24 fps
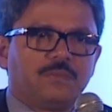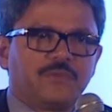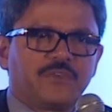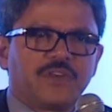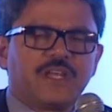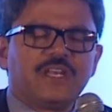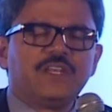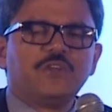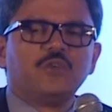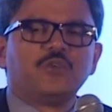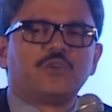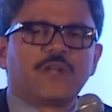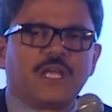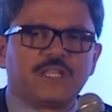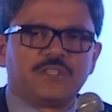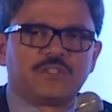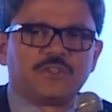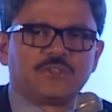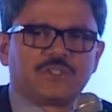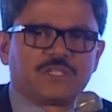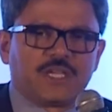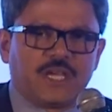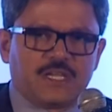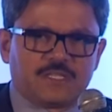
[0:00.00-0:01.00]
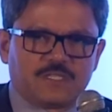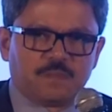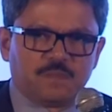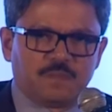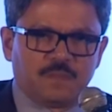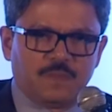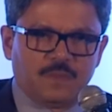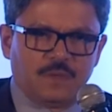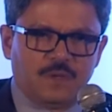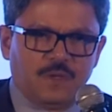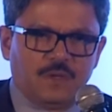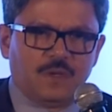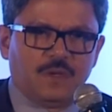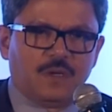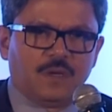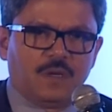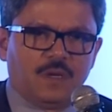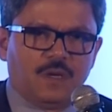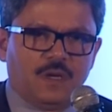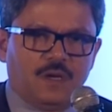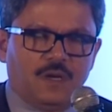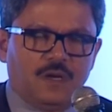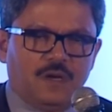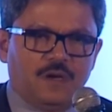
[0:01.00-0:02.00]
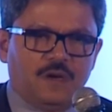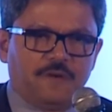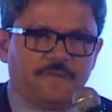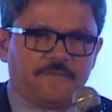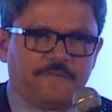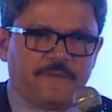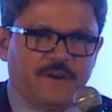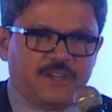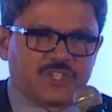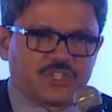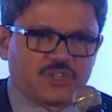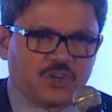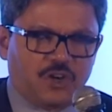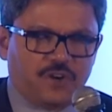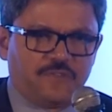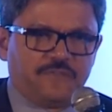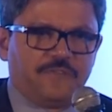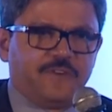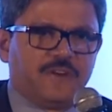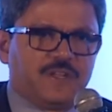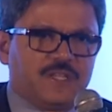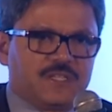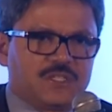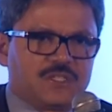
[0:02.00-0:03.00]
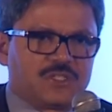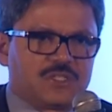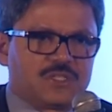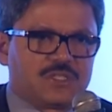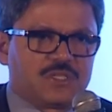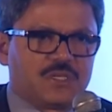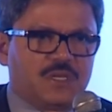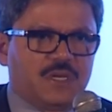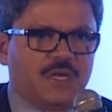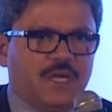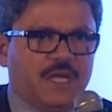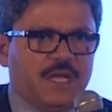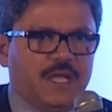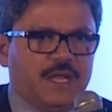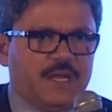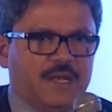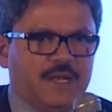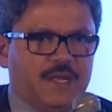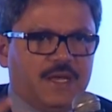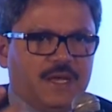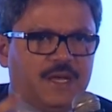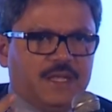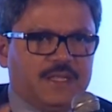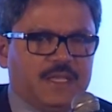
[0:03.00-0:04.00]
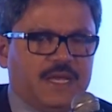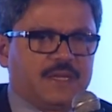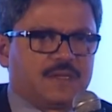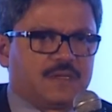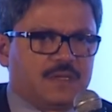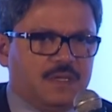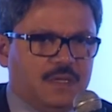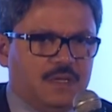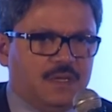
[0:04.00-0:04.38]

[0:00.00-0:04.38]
renewed enthusiasm, uh, fresh confidence, and uh, that